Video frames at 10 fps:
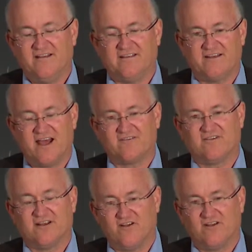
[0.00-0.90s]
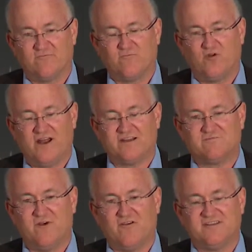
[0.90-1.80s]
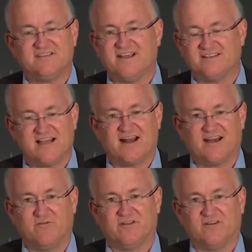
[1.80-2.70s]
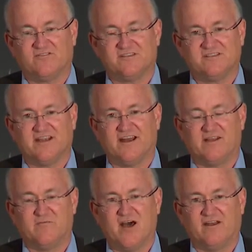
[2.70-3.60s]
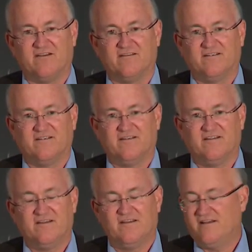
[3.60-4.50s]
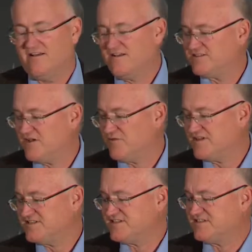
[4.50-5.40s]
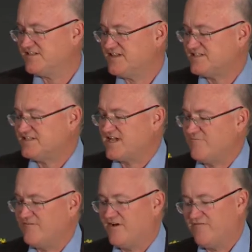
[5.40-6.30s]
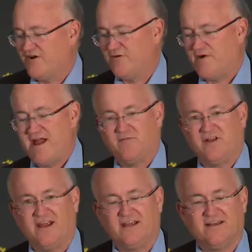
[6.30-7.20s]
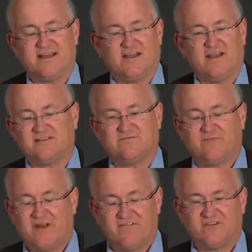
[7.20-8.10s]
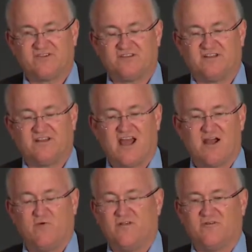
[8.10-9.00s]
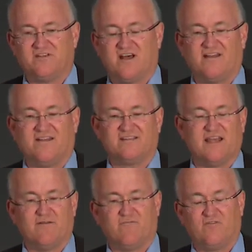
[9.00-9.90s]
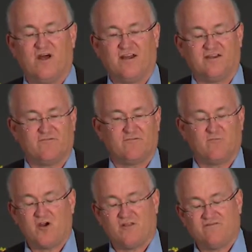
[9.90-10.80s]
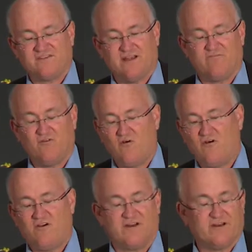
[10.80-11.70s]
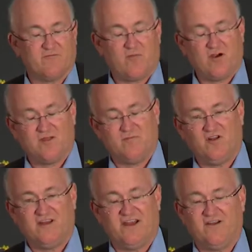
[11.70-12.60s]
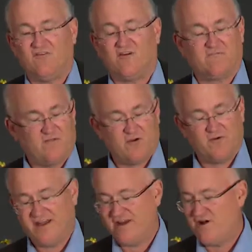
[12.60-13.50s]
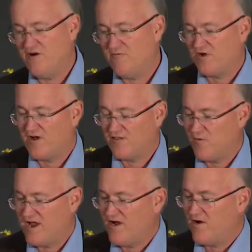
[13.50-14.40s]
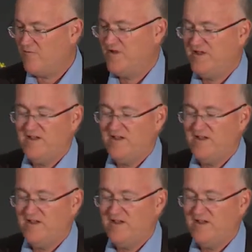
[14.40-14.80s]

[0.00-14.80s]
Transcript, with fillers: The doctor can look, pull out his phone and see exactly what the nurse is seeing on the monitor. So this is this has come very very rapidly. It's beneficial to the doc whether he's on the same on a different part of the same floor in a different part of the building or already at home or on the way home.